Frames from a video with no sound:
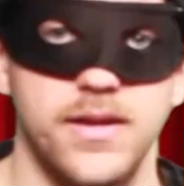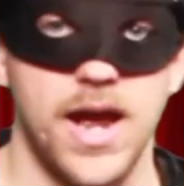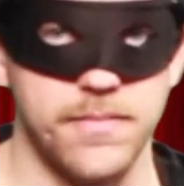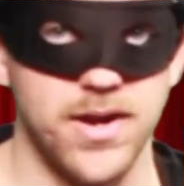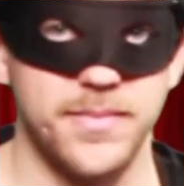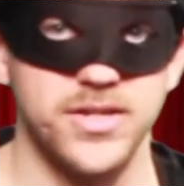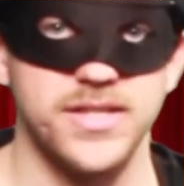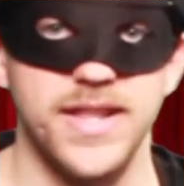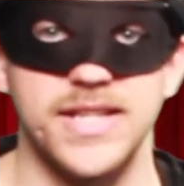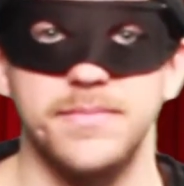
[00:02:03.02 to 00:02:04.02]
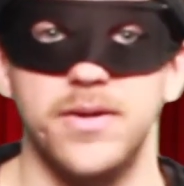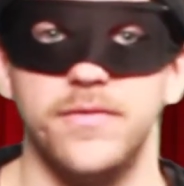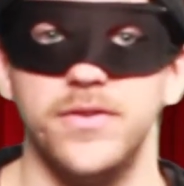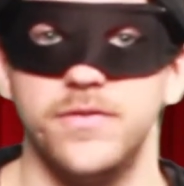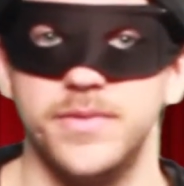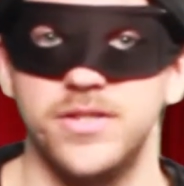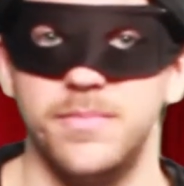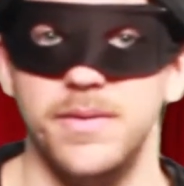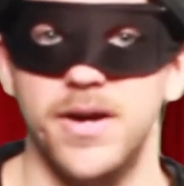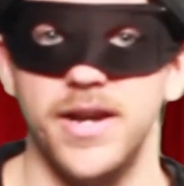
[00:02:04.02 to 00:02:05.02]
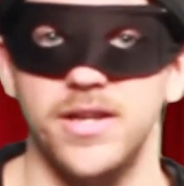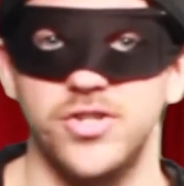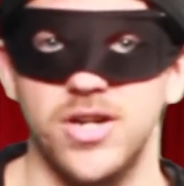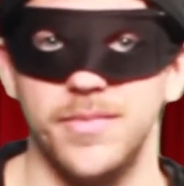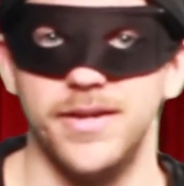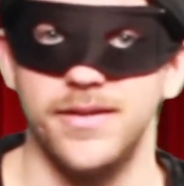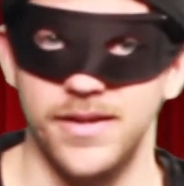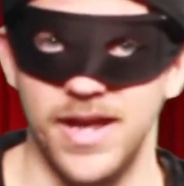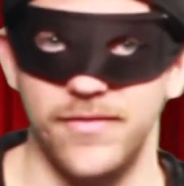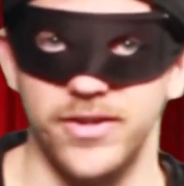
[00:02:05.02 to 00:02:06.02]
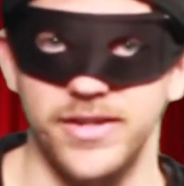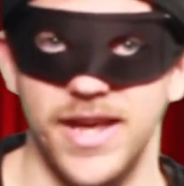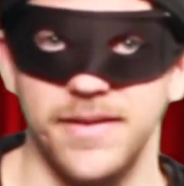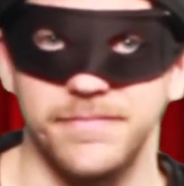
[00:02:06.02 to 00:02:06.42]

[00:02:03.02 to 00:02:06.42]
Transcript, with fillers: I'm Roberts, and that's my review of Mr. Peabody and Sherman. Have a good